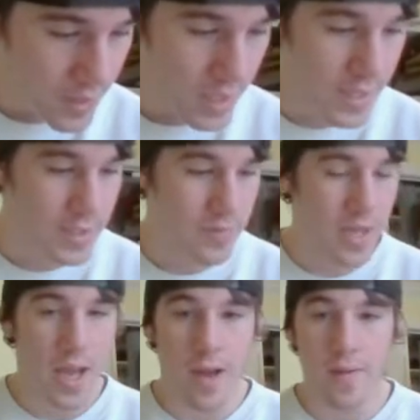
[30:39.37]
as we
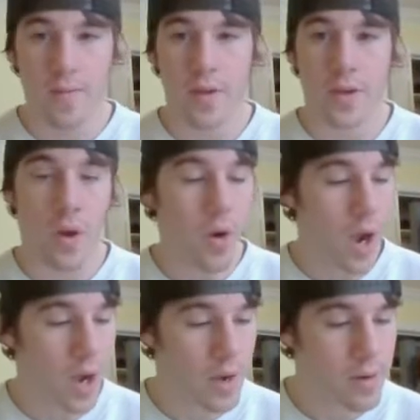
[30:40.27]
have
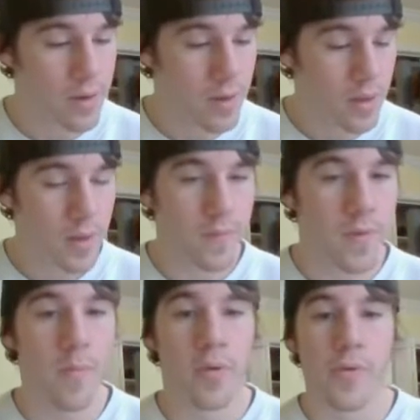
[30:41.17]
Gohan
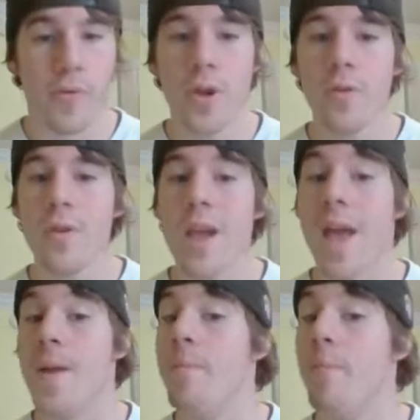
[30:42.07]
from Peru
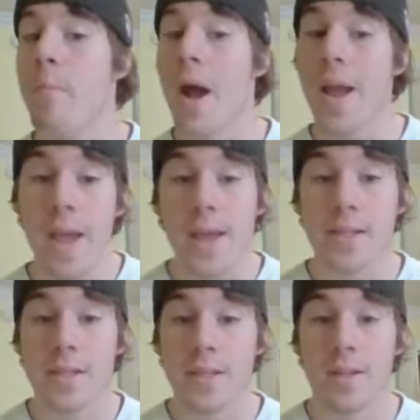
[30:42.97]
and my
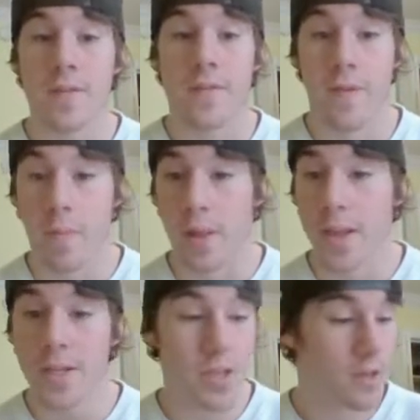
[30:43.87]
ace from
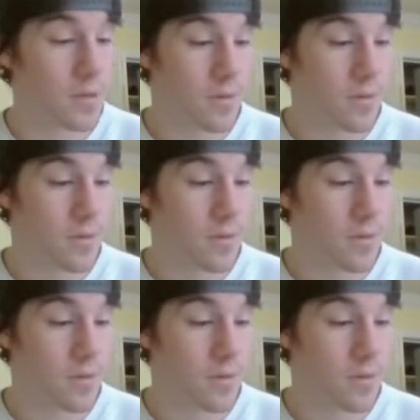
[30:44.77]
Malaysia